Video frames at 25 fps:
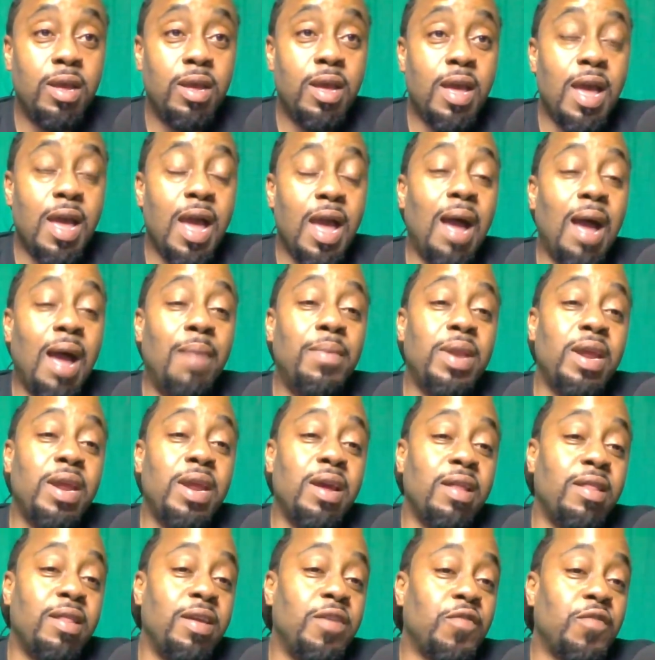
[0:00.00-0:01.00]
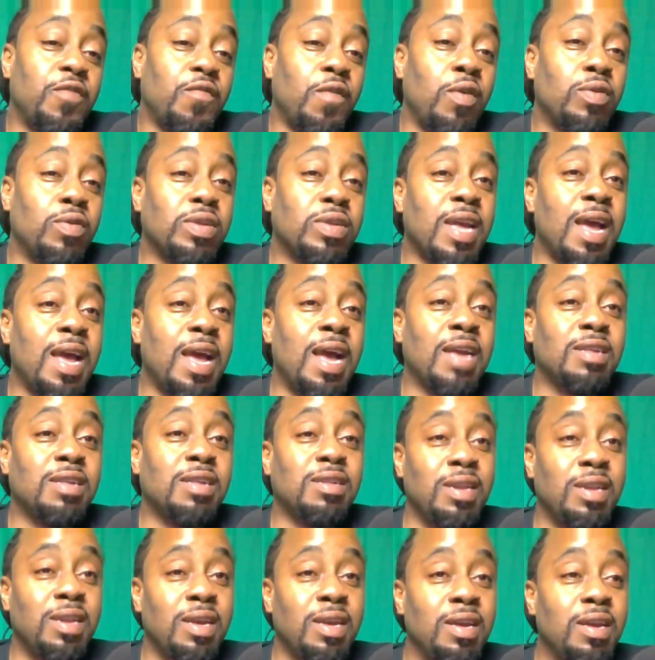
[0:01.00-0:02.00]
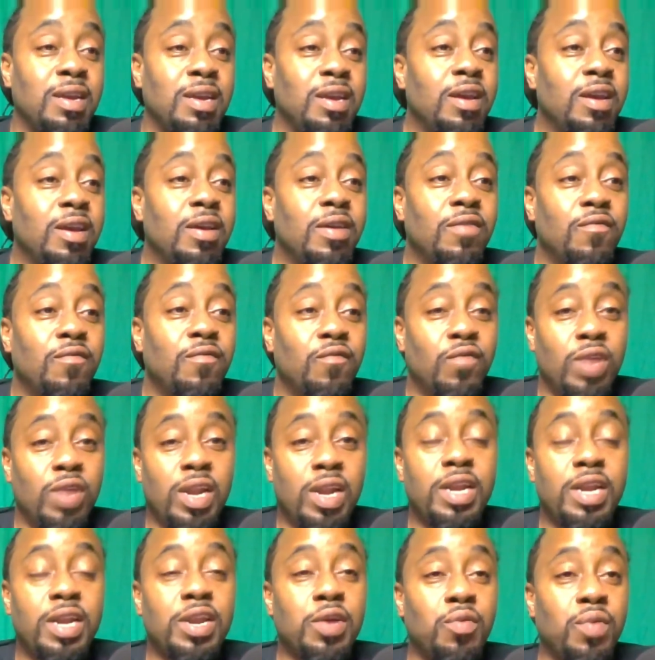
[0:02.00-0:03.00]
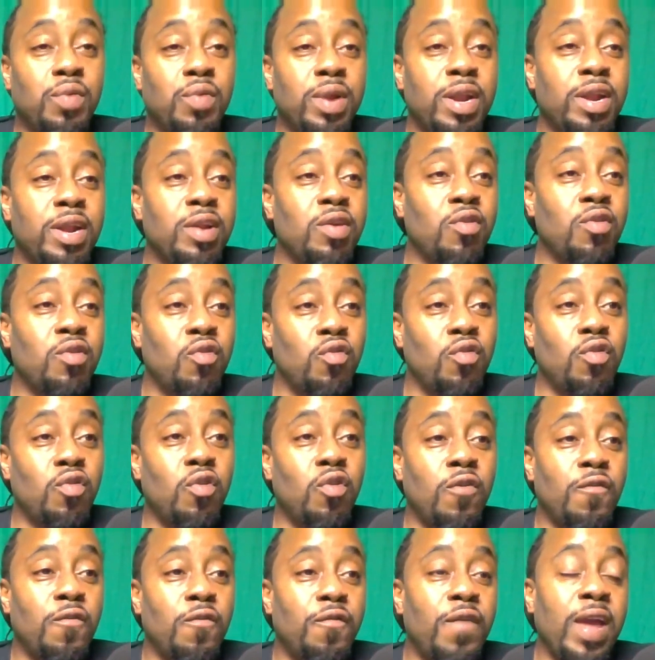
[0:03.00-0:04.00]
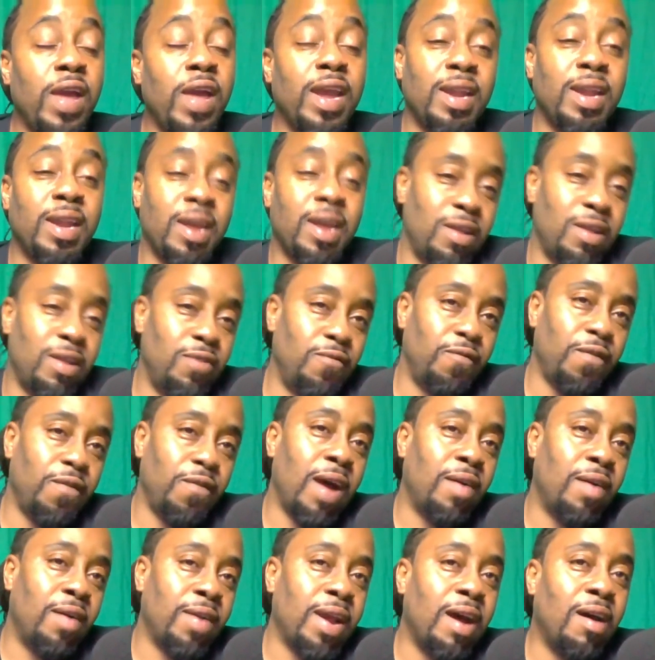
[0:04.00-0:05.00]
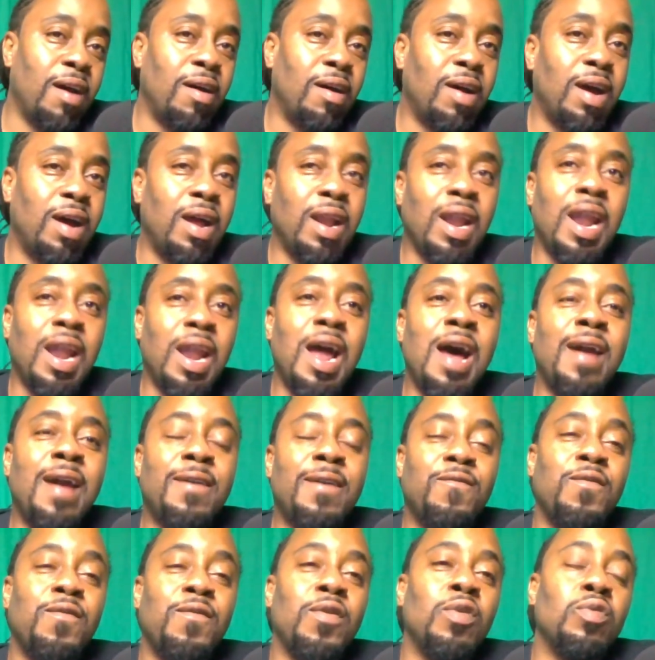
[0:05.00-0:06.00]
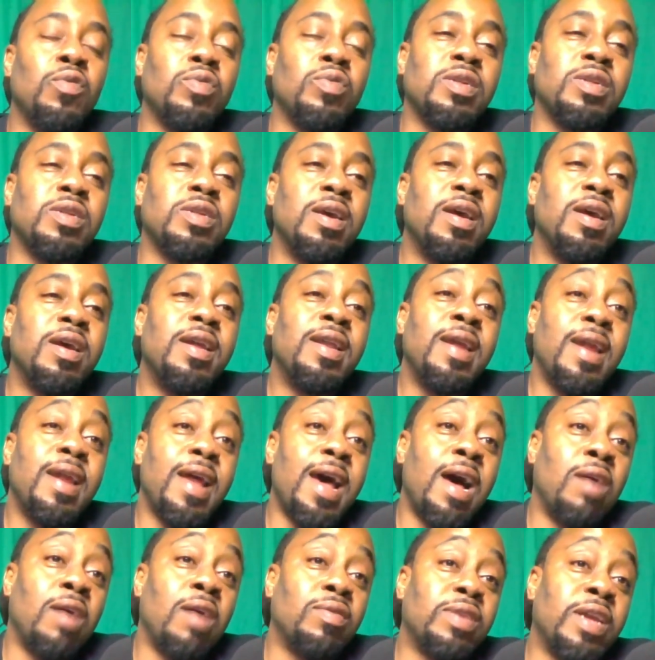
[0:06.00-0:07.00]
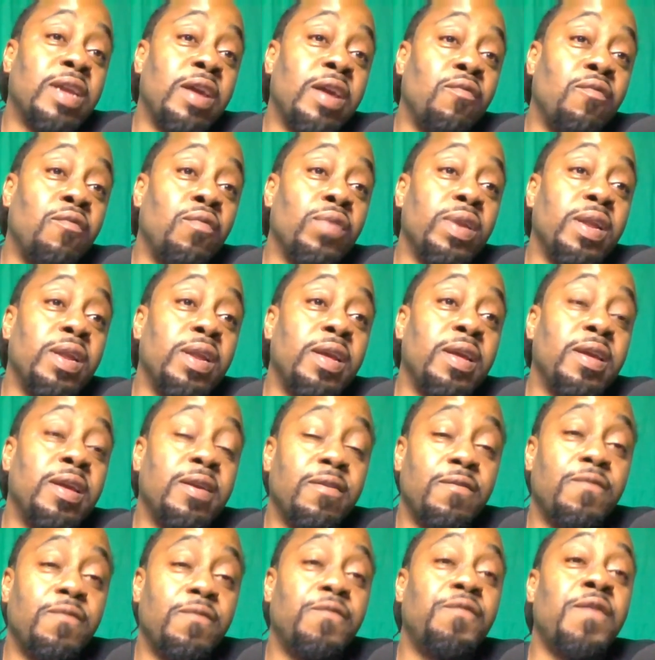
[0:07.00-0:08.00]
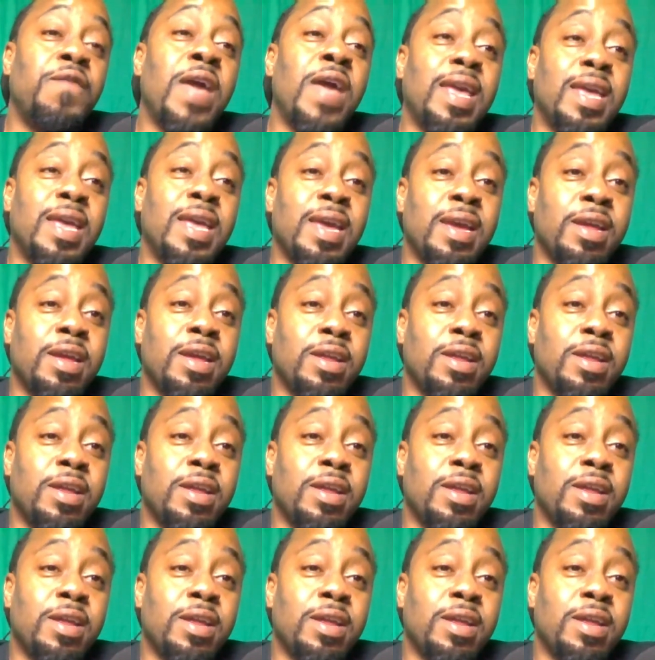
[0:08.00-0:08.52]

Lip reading: How many of these folks are actually really doing it or faking it? And you found out a lot of folks that are out there really faking,